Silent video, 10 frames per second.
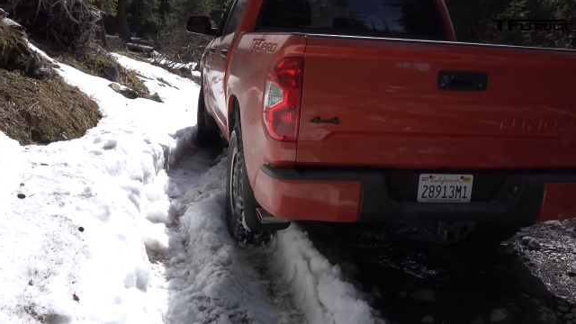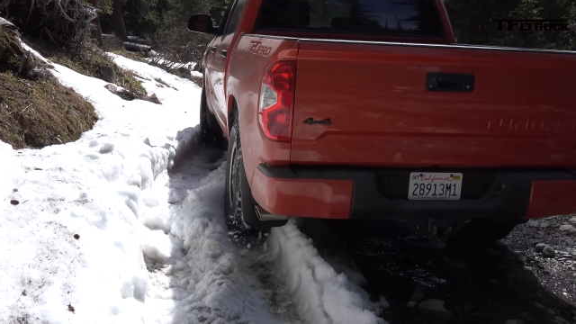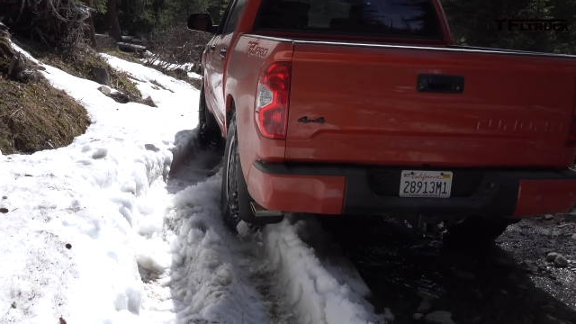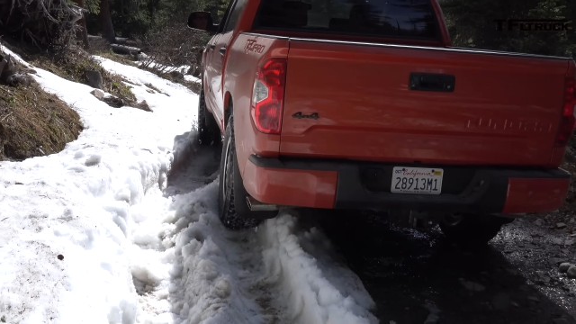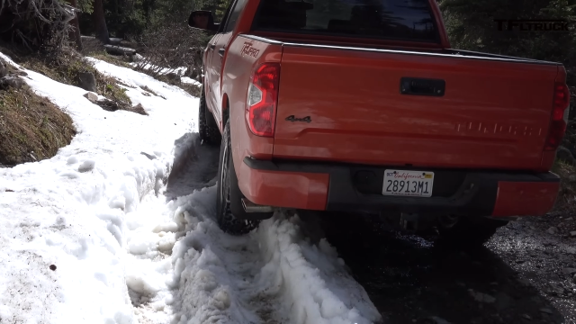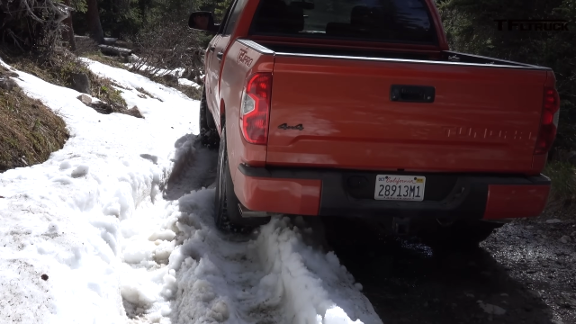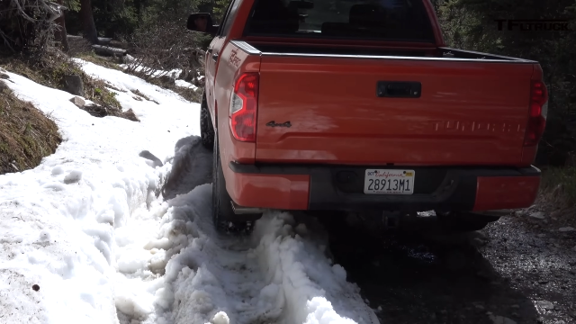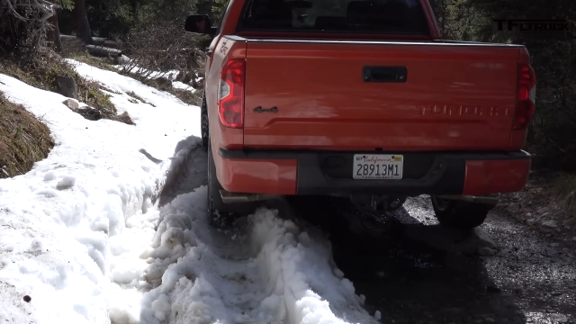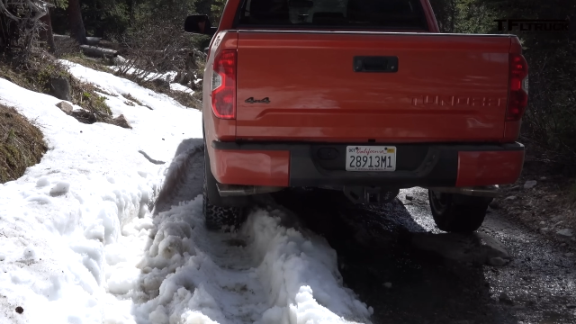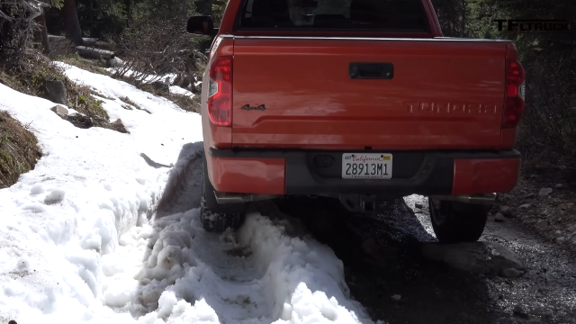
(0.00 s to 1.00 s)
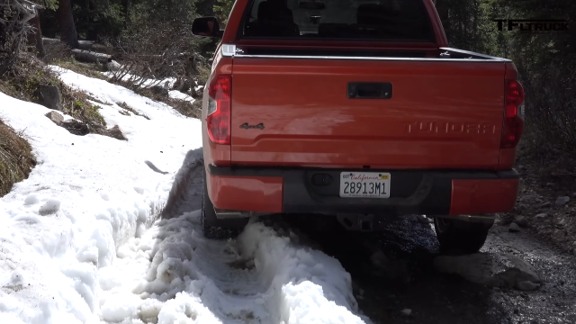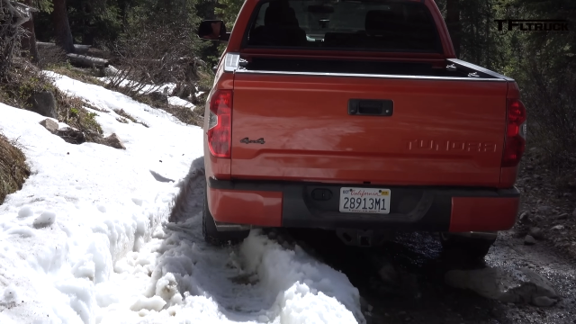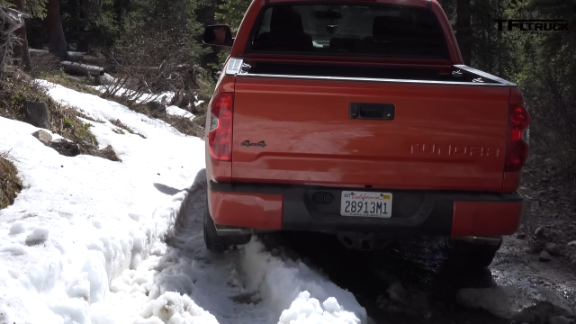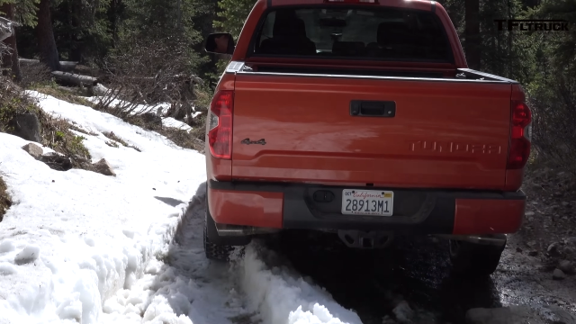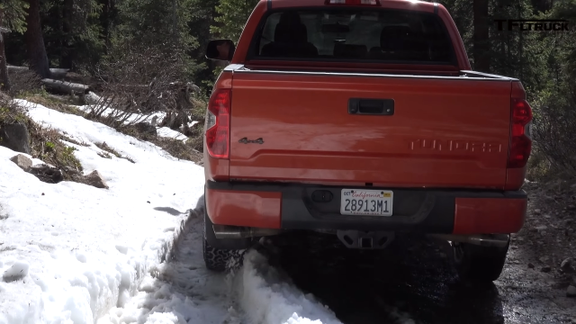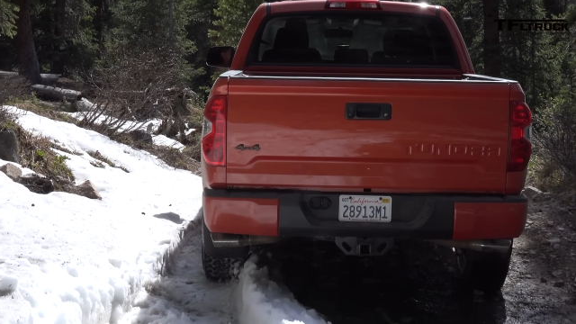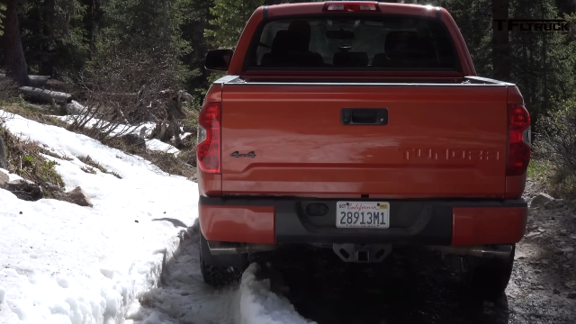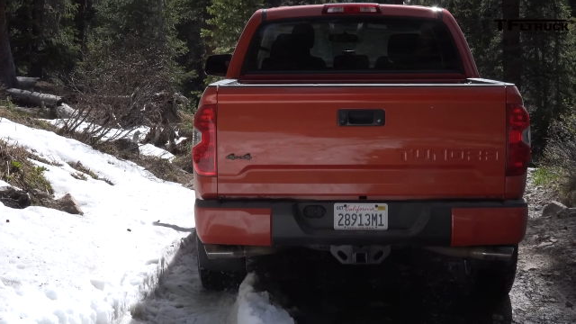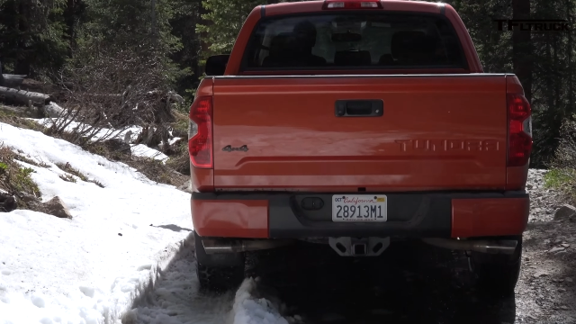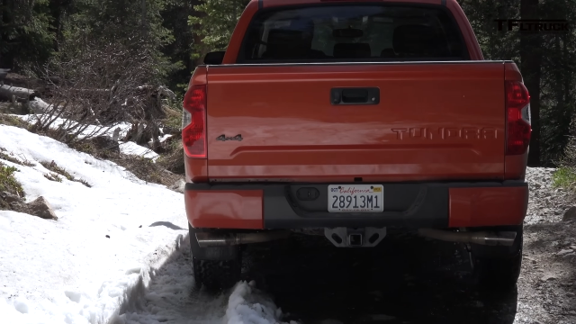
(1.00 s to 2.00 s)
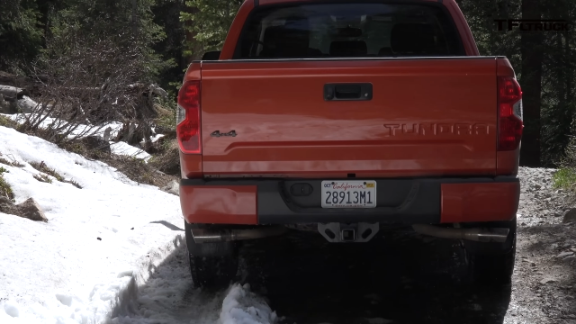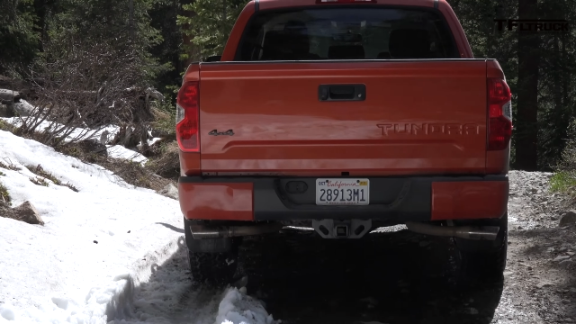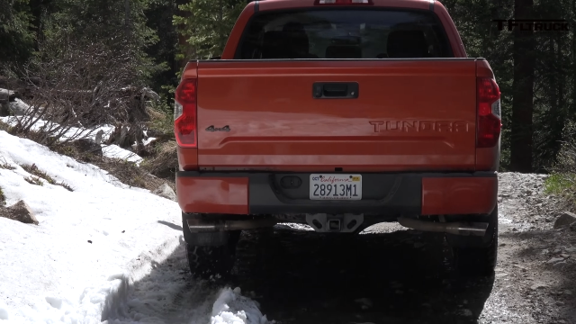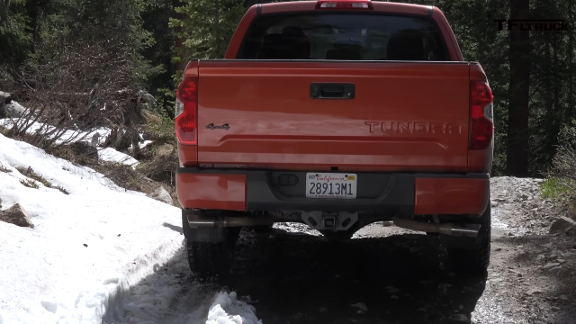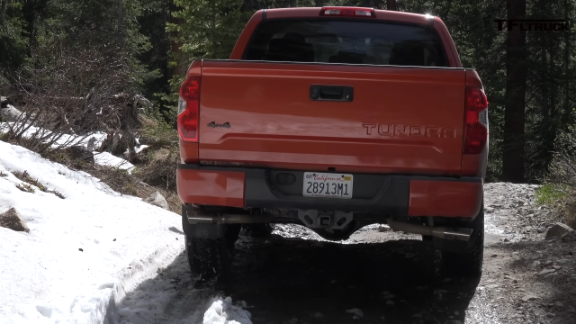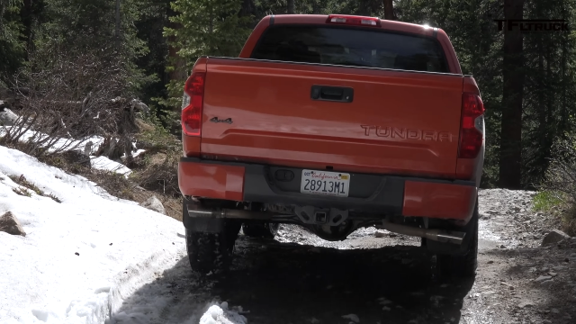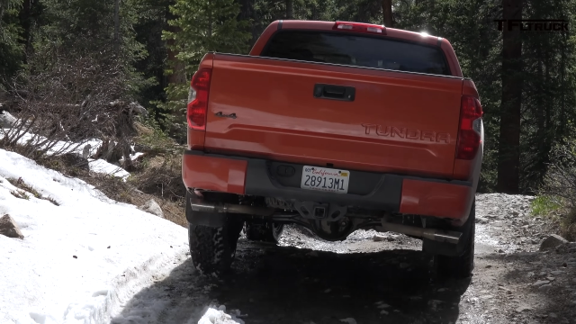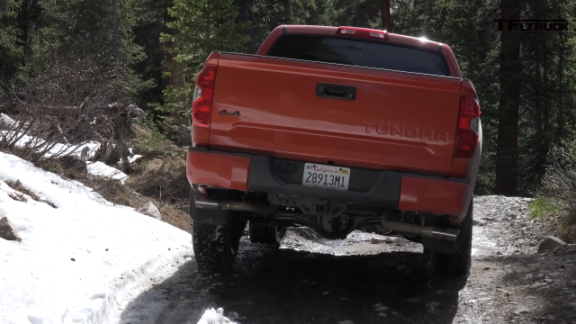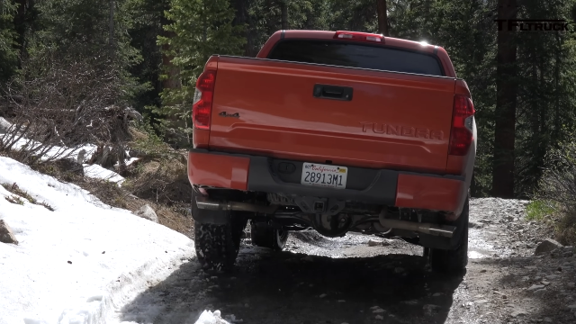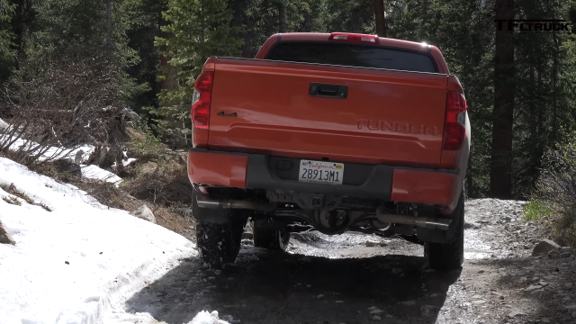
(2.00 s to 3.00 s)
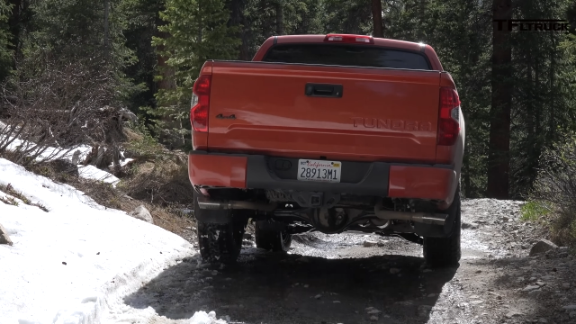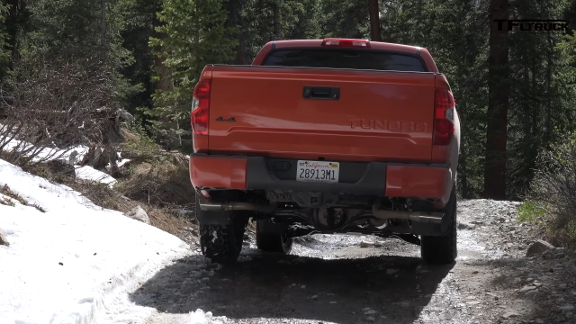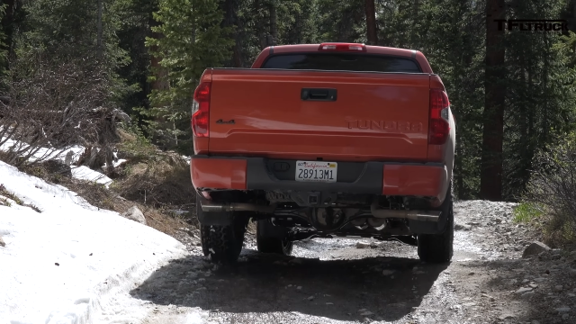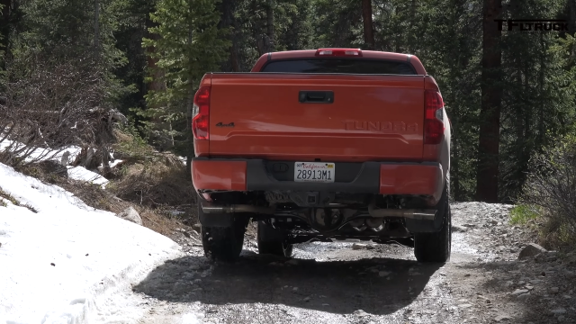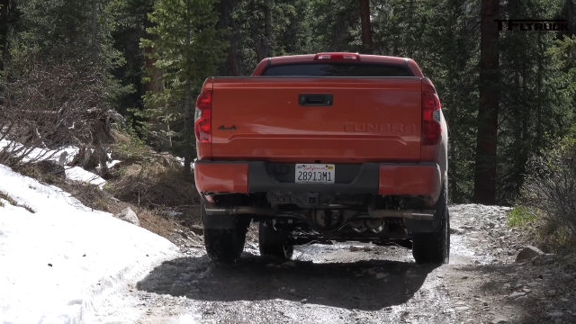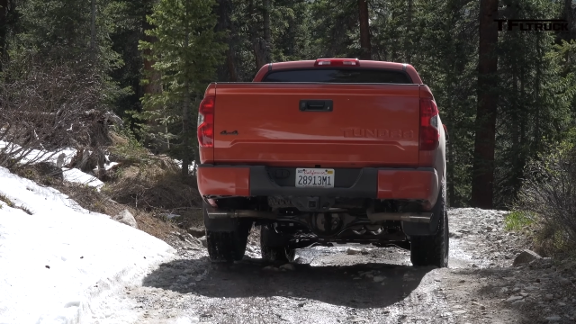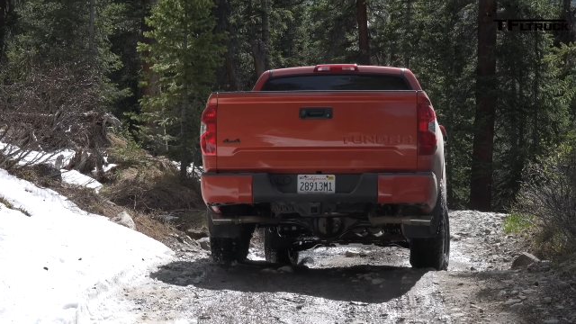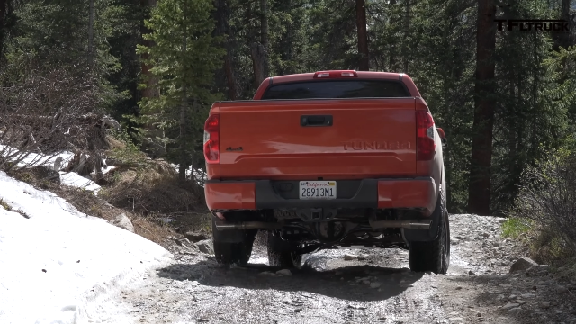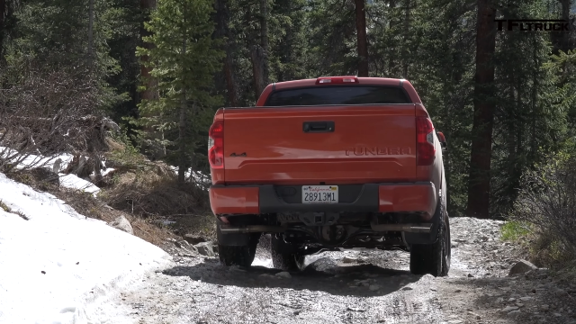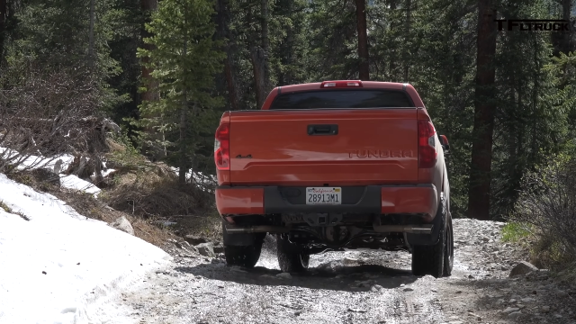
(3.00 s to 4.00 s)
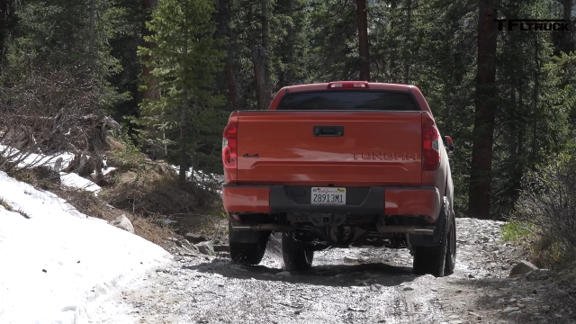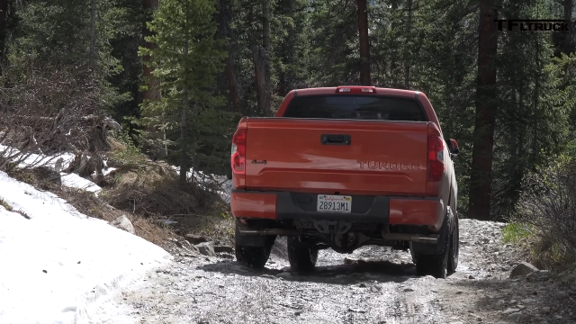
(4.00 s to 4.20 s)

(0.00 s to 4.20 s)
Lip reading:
(no speaker visible)